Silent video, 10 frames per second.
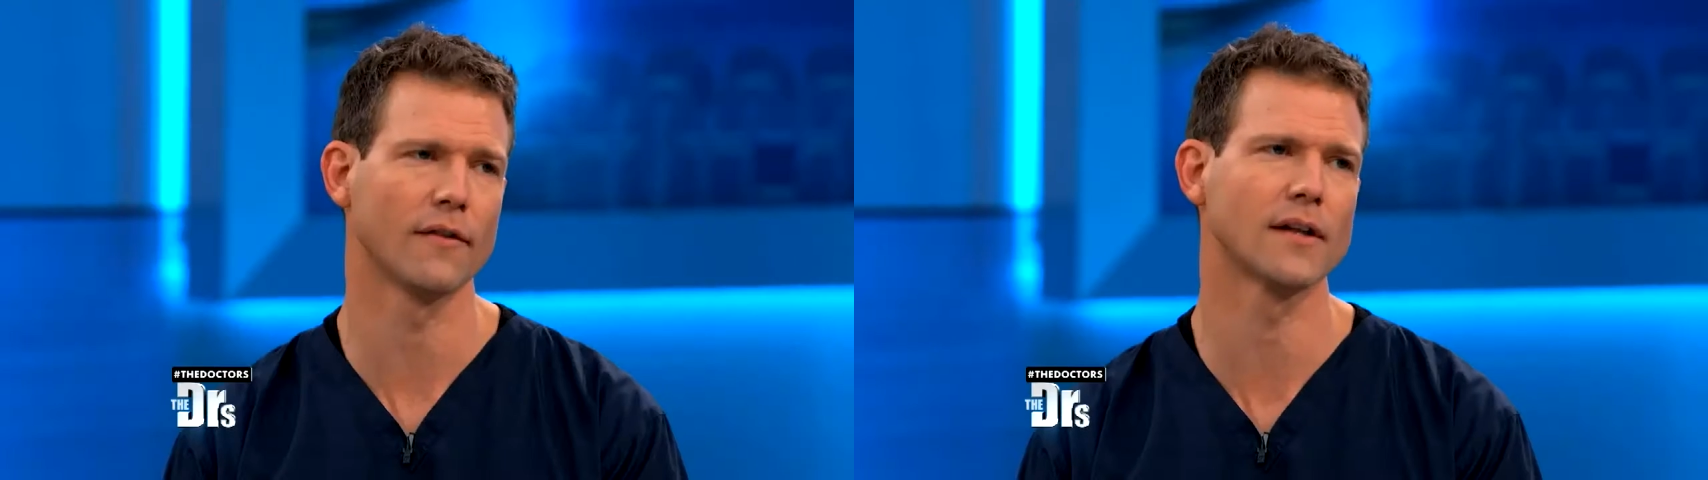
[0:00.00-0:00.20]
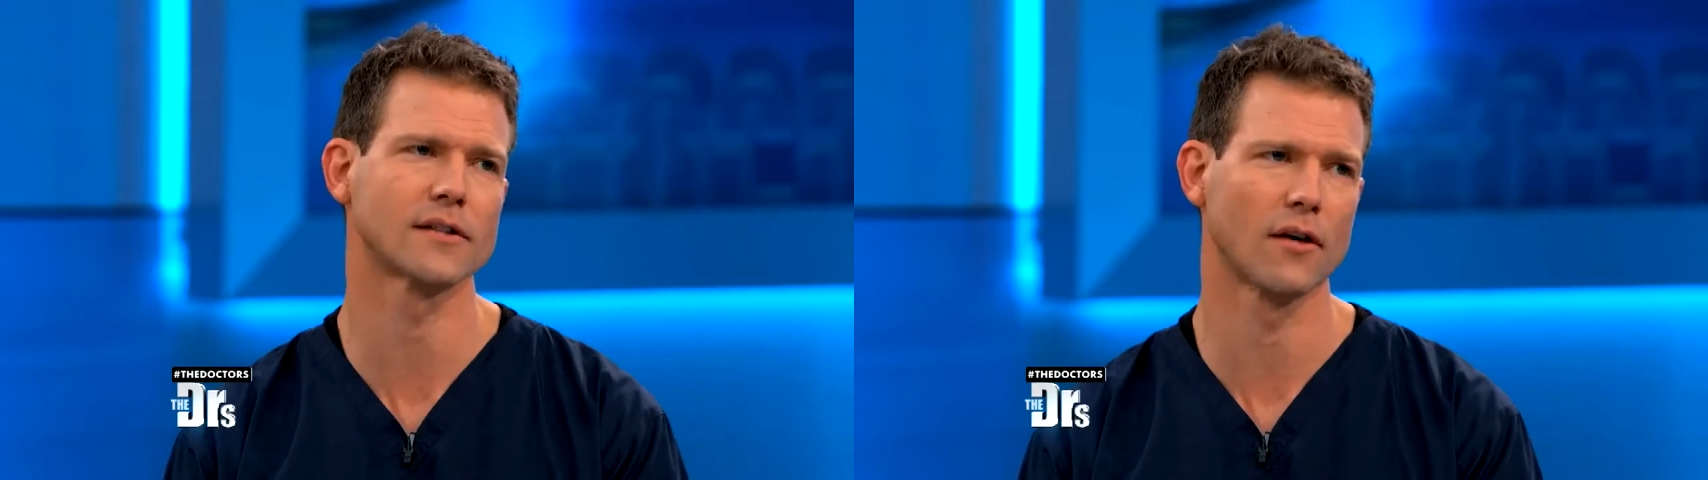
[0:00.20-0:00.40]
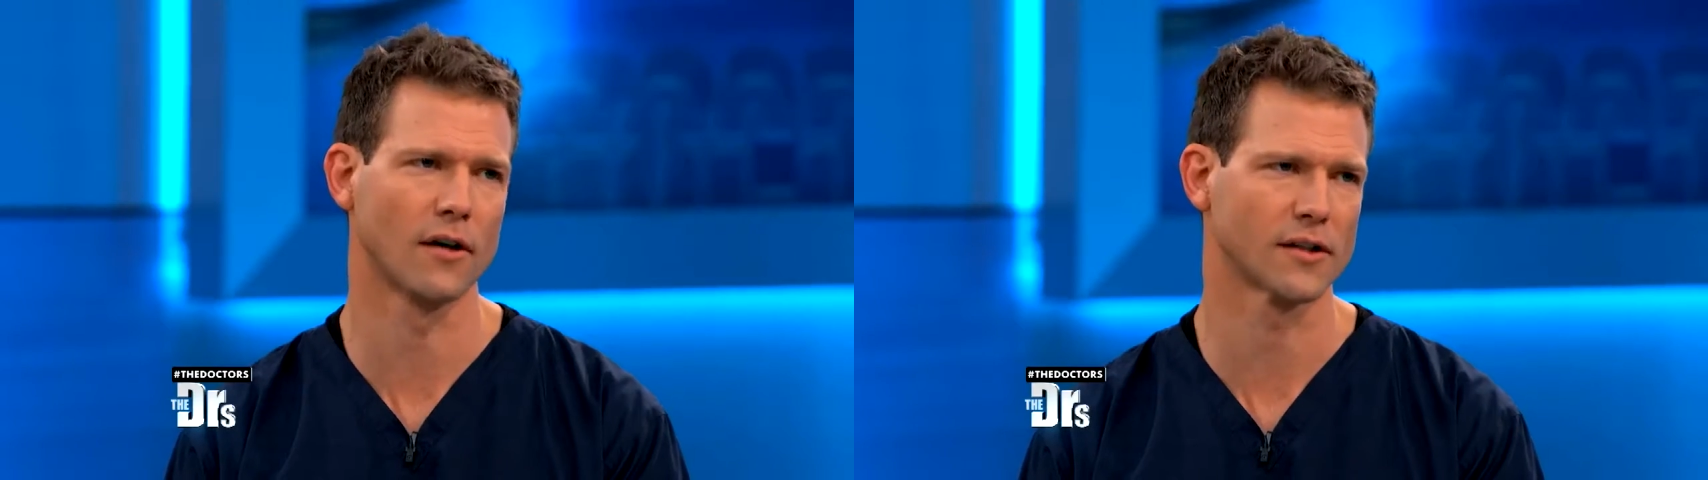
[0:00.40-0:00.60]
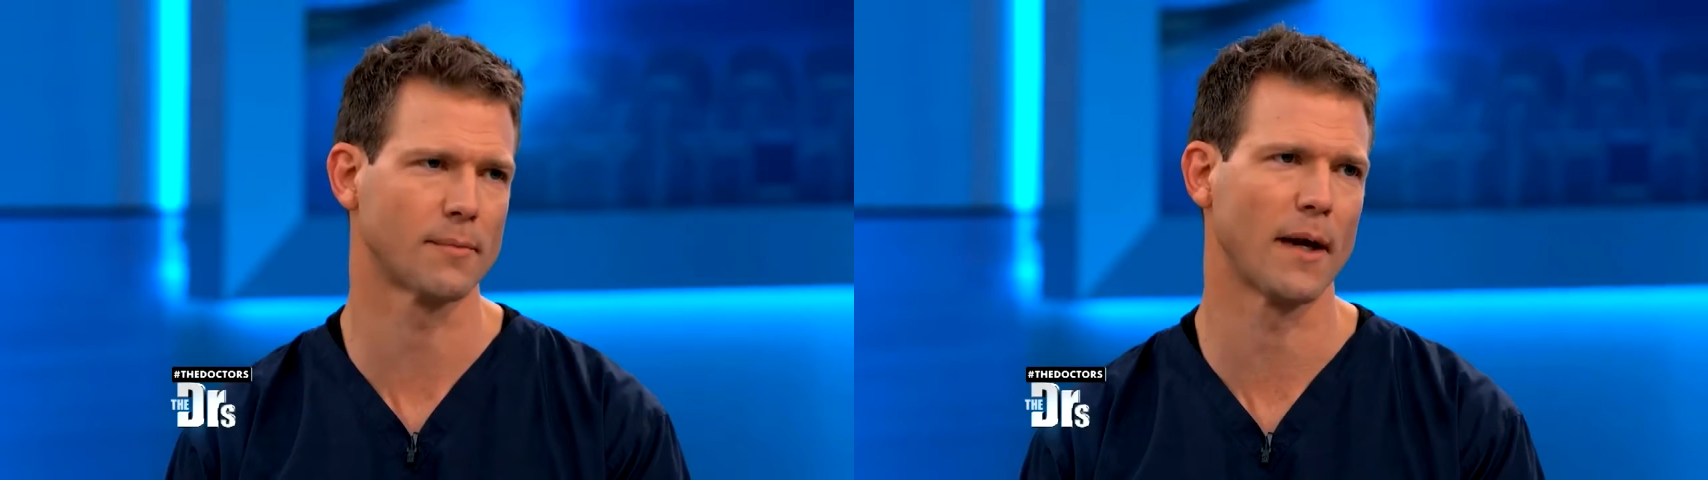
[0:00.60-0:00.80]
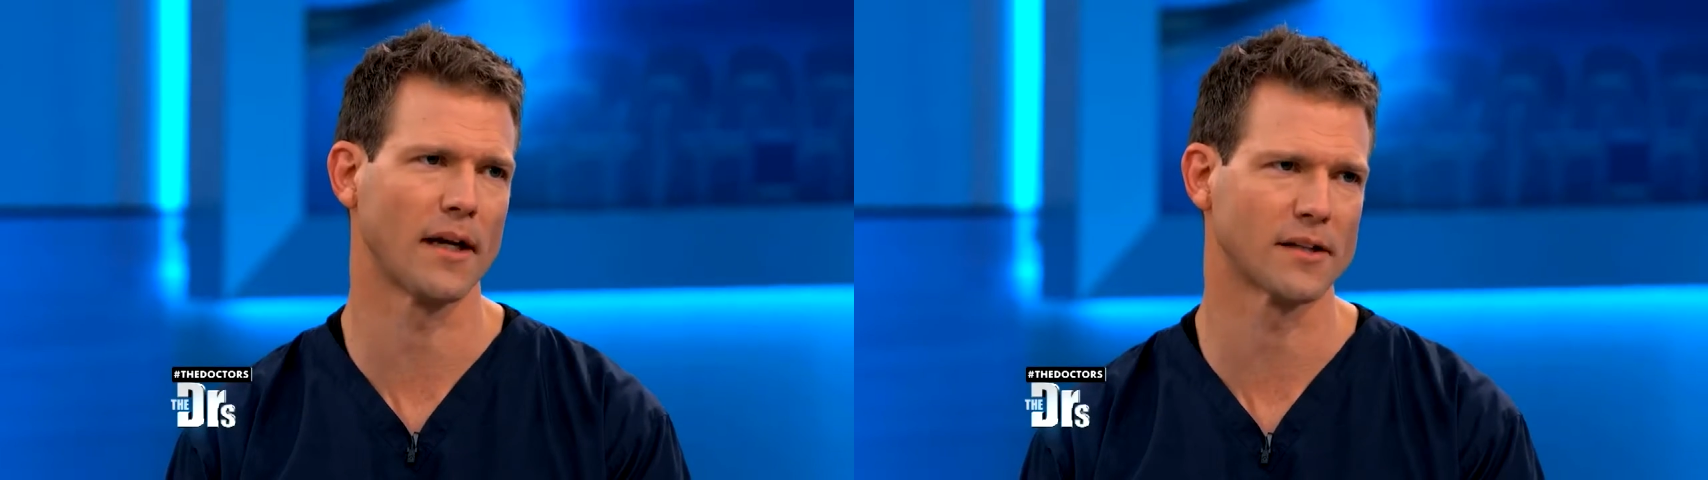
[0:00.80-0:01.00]
let's call a
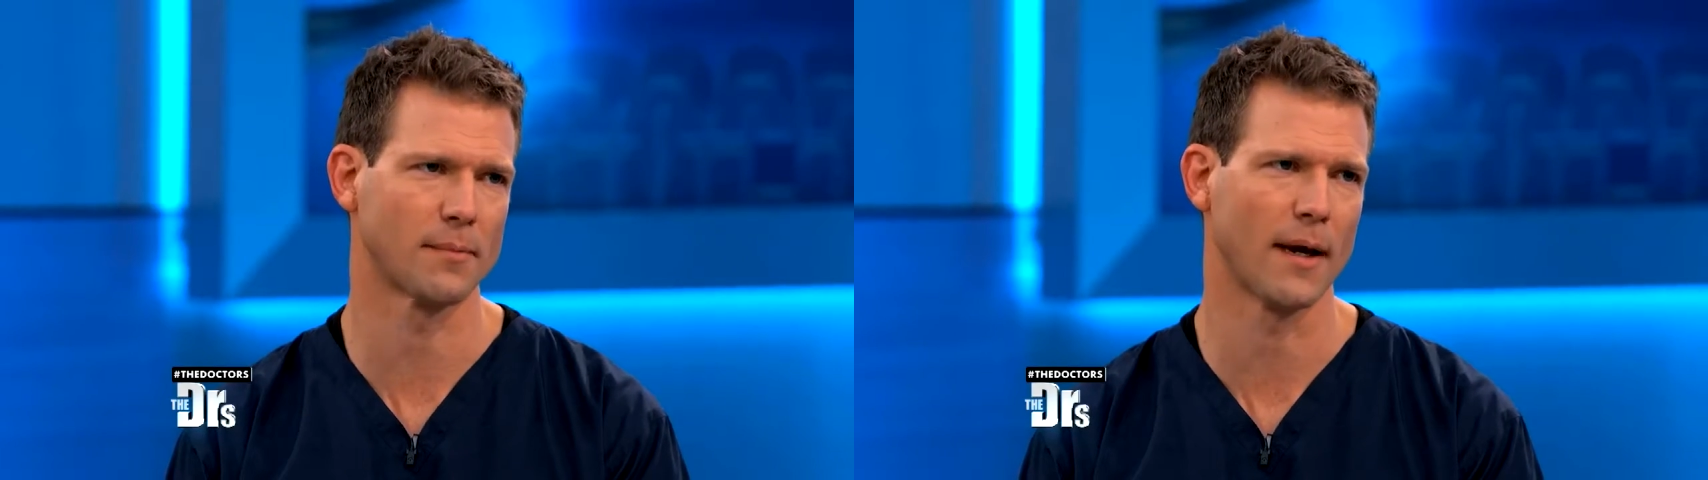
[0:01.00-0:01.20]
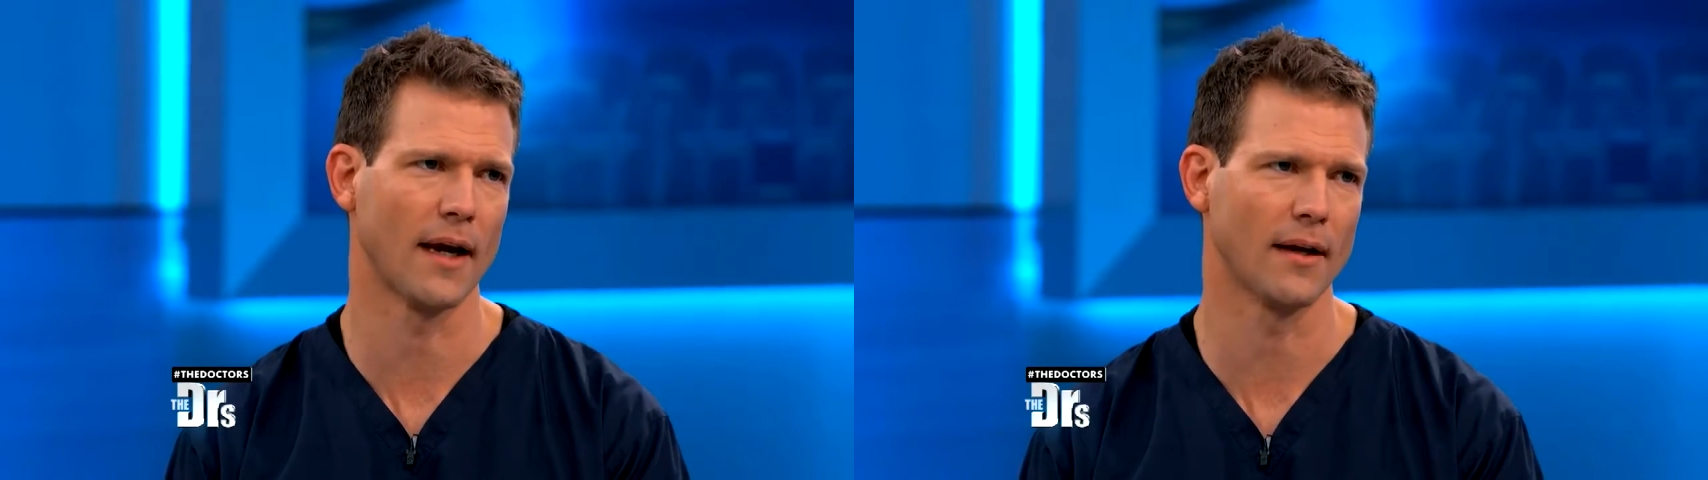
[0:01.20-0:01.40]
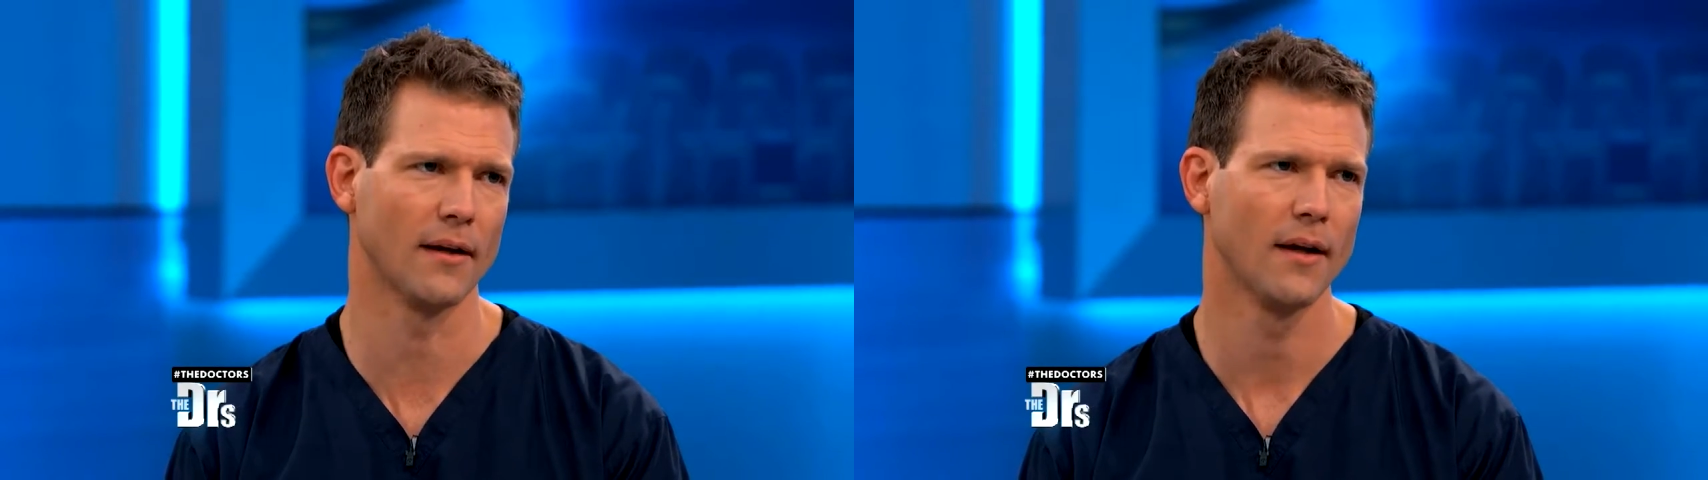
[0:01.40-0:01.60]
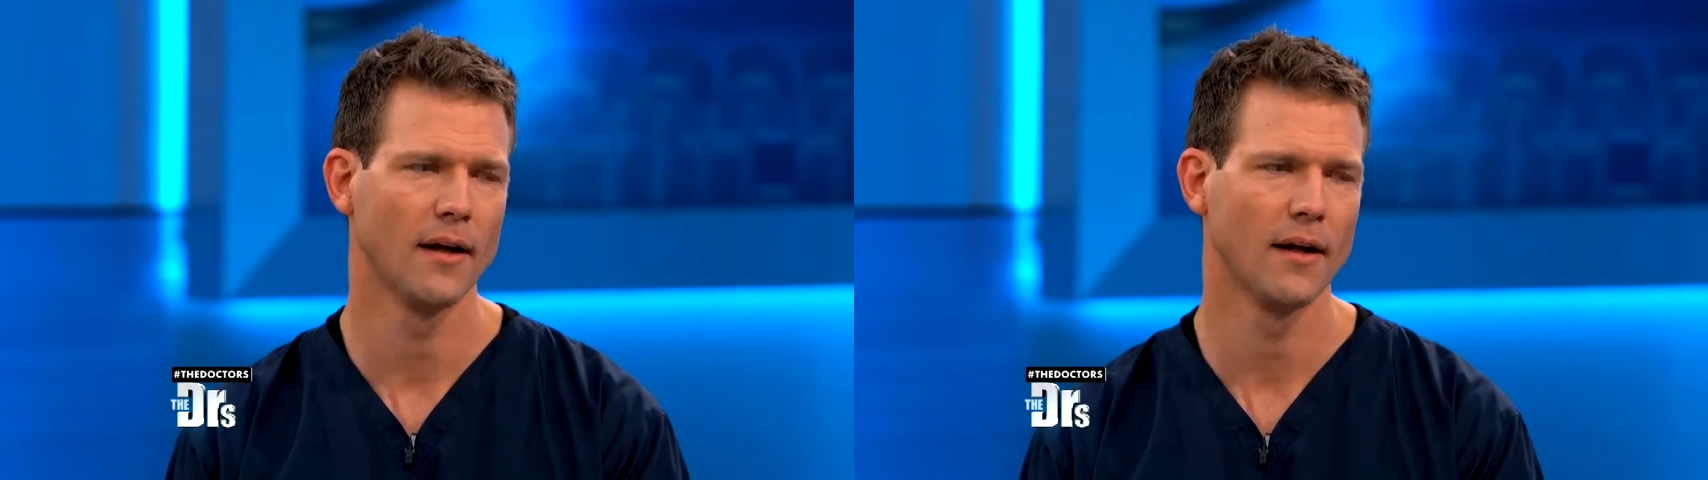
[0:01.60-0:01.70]
spade a spade.